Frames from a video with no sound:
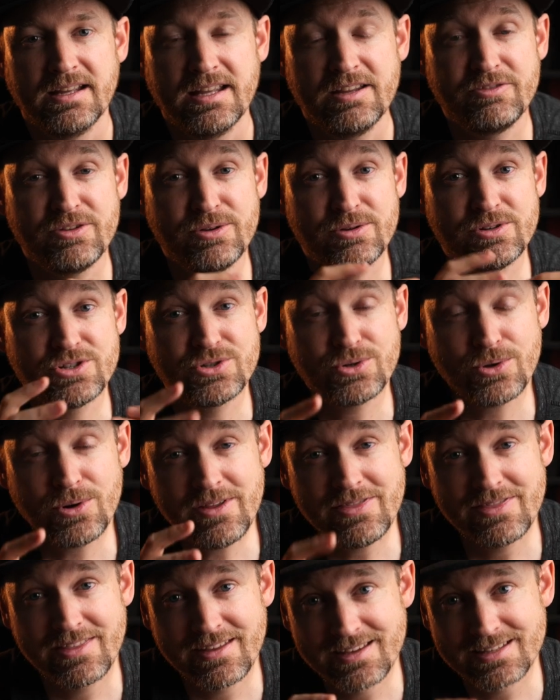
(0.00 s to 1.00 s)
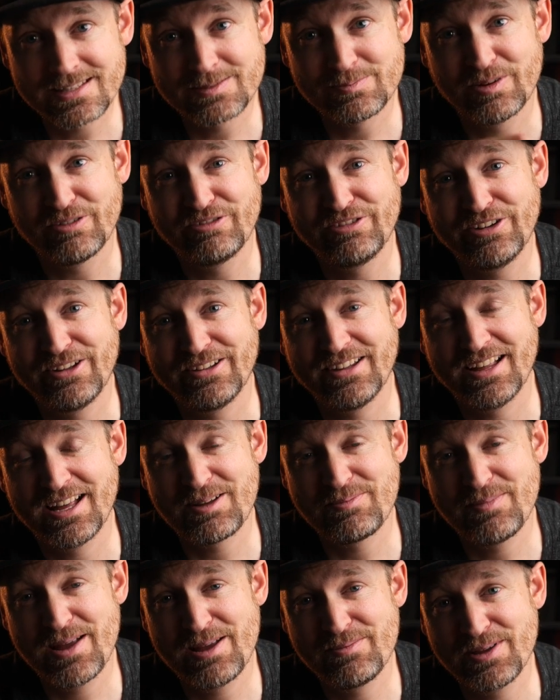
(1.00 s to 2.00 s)
If you enjoyed this but felt
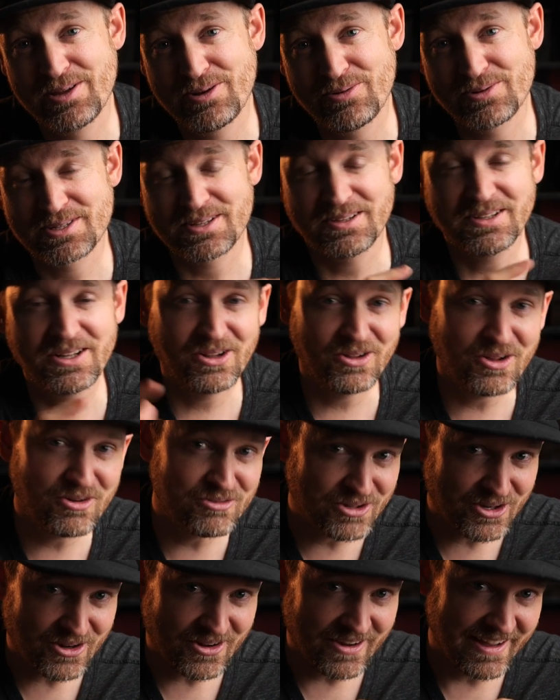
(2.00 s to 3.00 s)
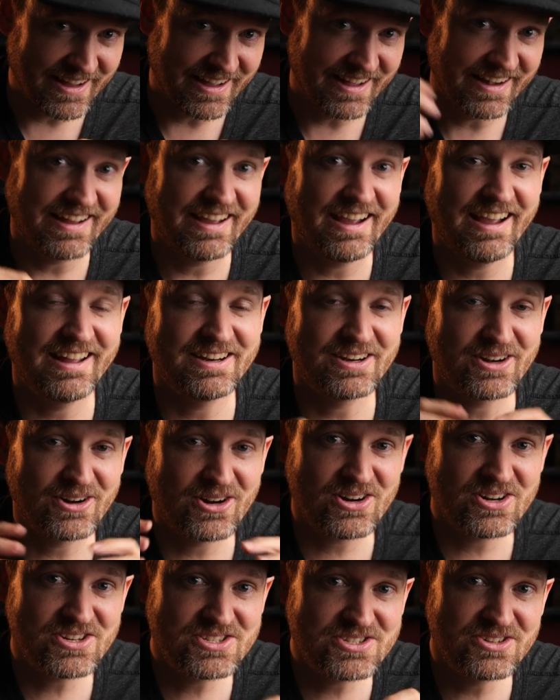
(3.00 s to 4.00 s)
like maybe it was a little over your head, I'd
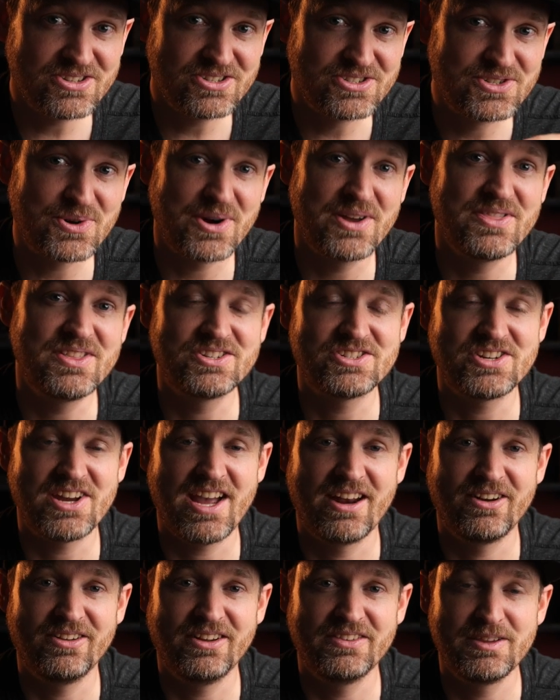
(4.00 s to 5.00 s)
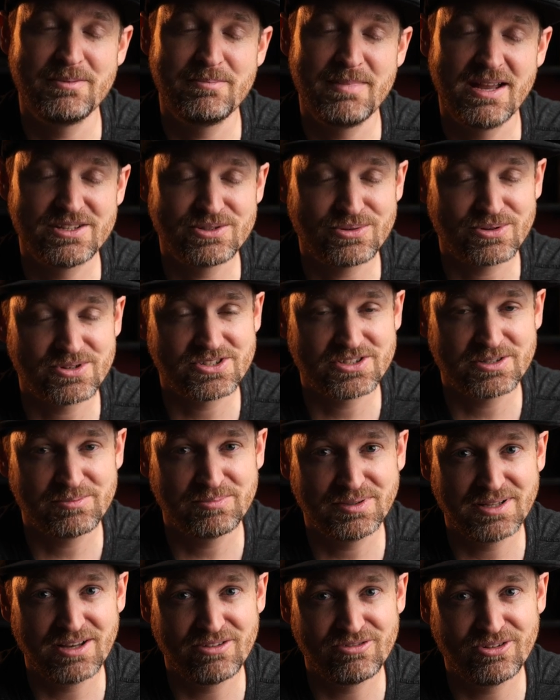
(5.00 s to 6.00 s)
encourage you to join the channel at the
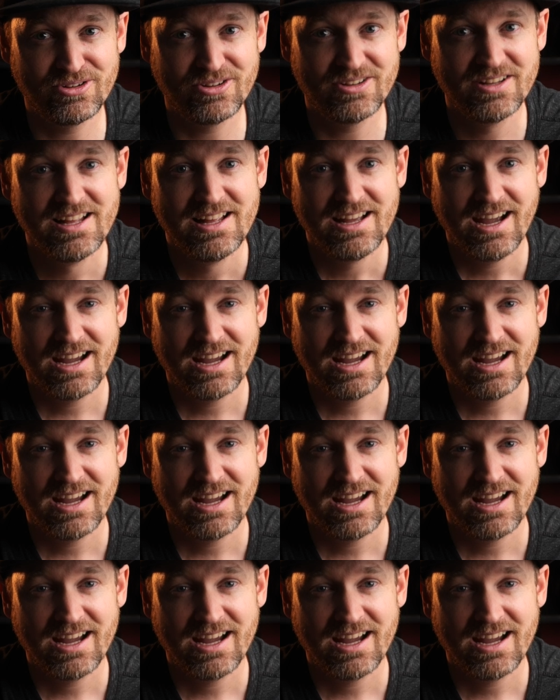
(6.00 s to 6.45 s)
mentorship level.